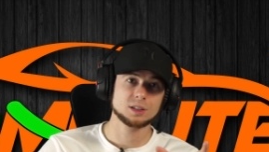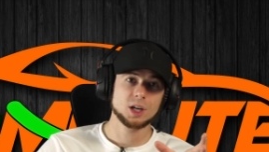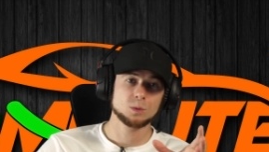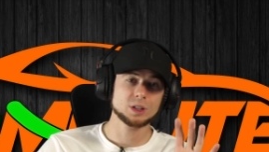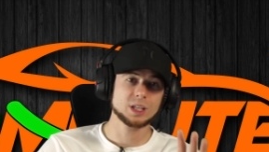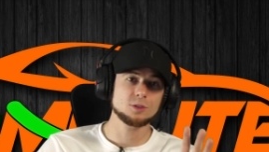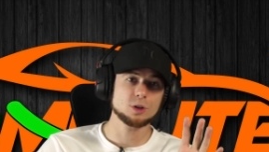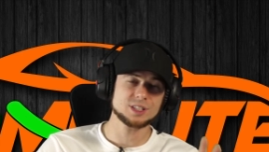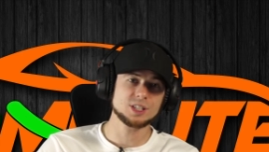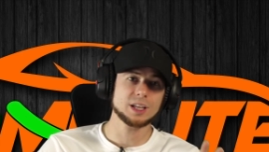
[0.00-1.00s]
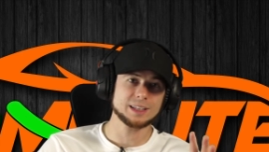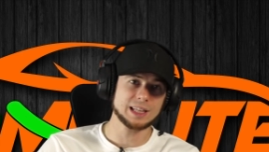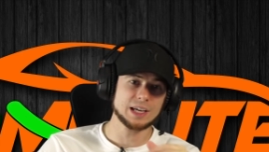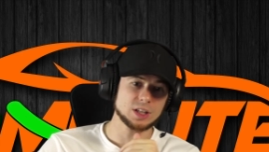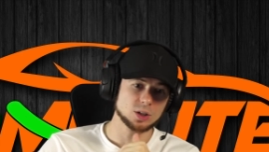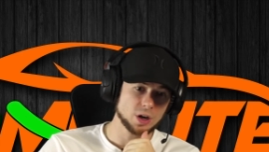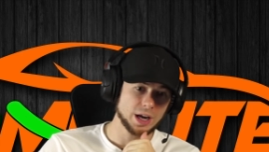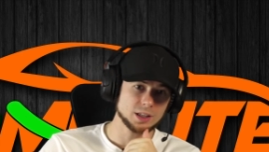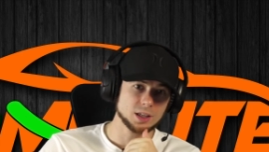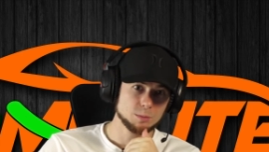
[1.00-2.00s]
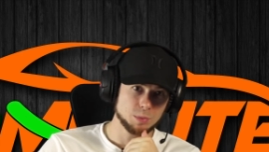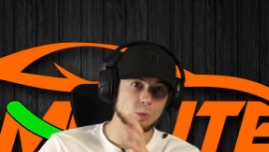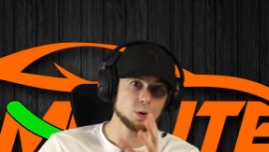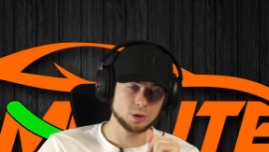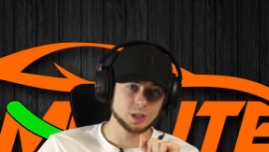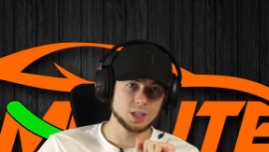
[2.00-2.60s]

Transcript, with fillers: we'll give you a deal at 11 grand, but what we're going